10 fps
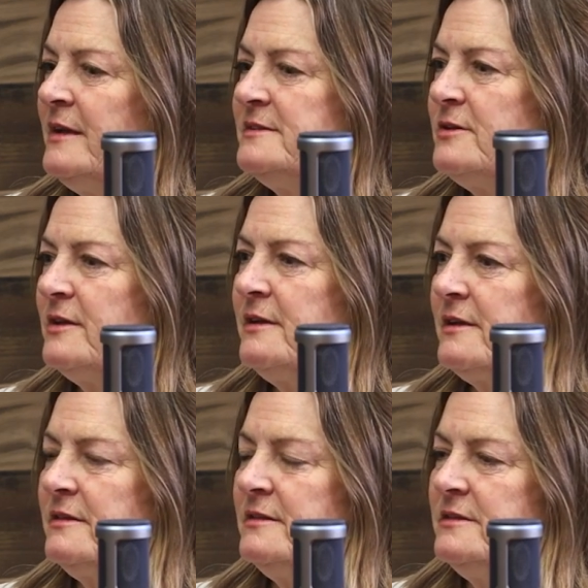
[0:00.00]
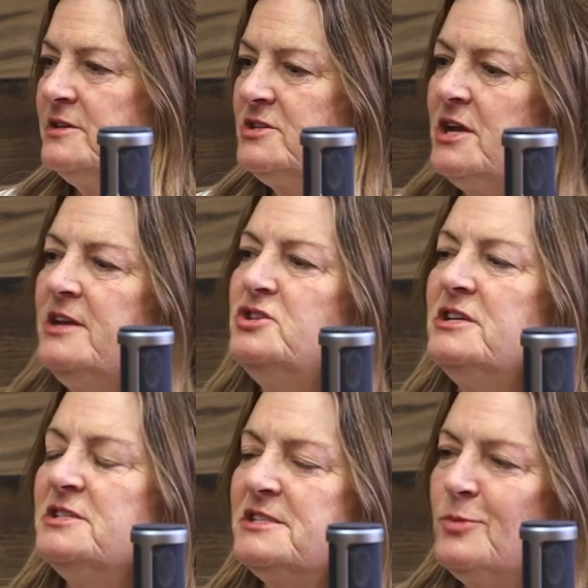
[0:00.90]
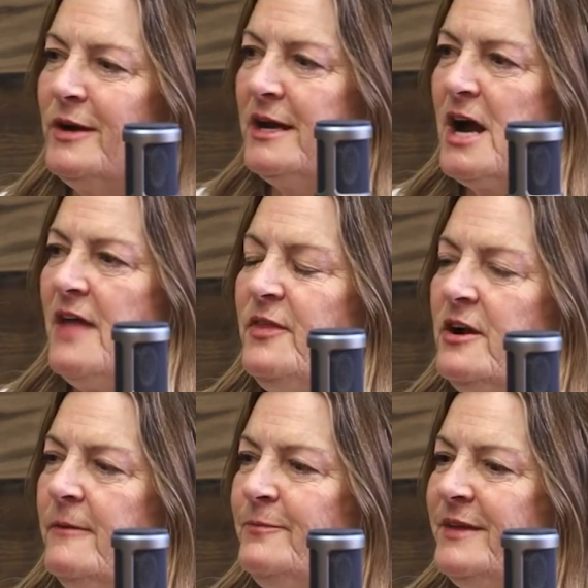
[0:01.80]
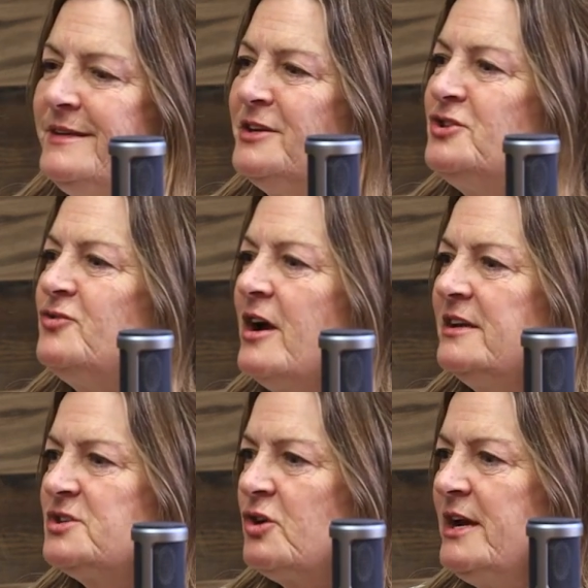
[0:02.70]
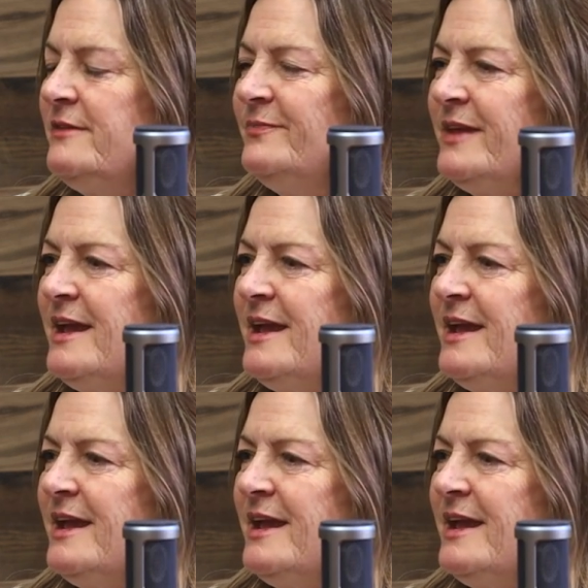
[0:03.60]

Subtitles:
So the change is when I got there, they did a drug screen,